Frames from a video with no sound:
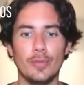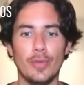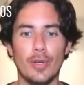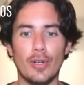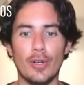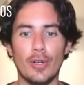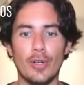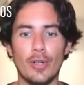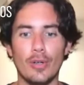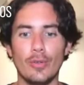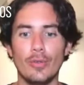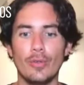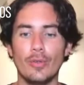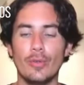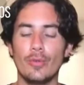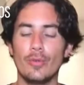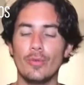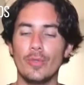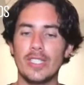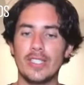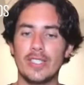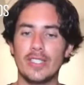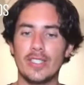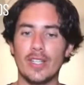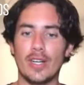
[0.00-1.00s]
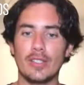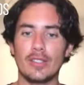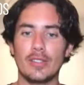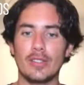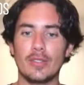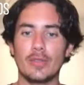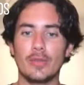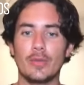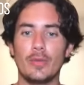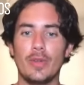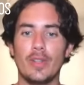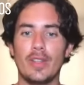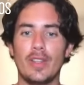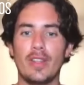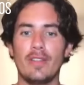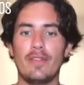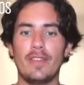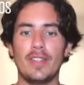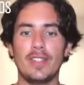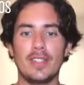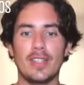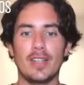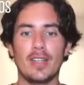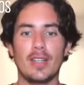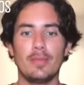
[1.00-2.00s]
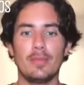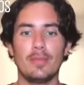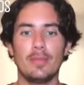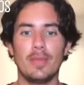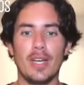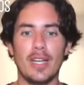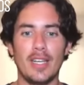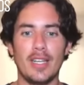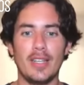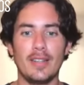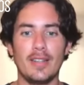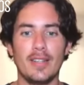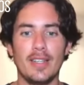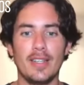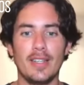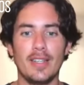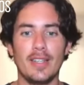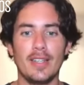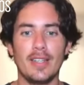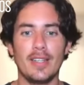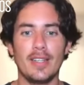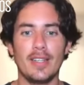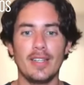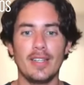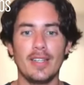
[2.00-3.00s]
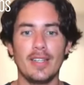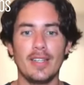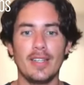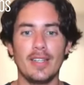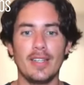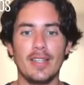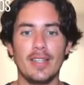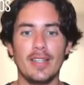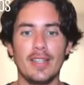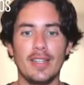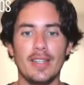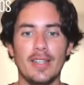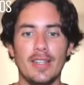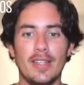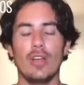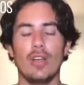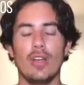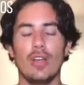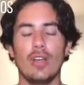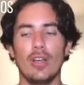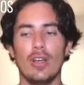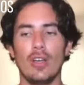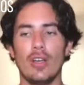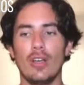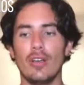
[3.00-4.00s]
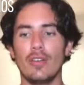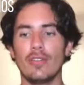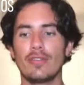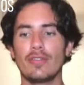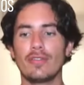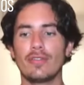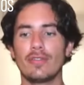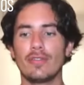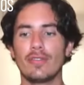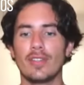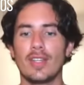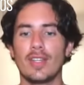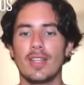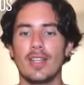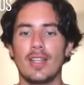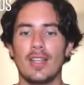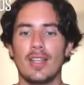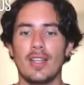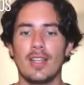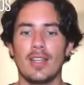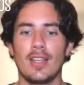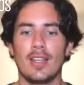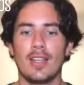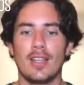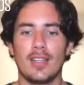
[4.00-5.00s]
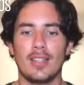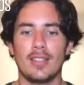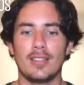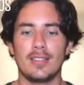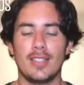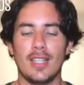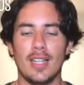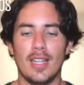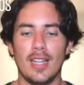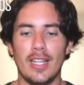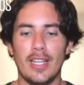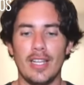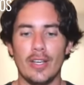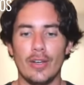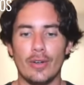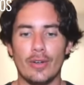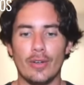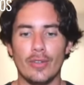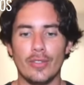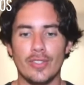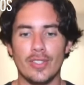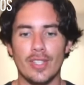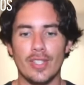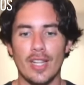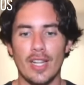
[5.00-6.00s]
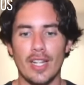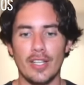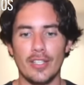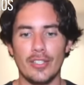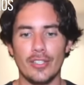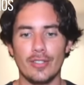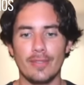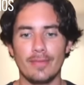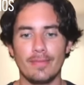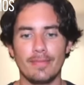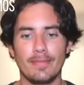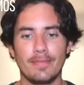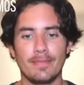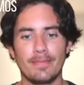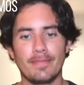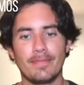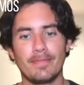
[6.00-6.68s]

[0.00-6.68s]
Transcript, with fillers: tomorrow we start with the physical body in the last week of the Leo constellation.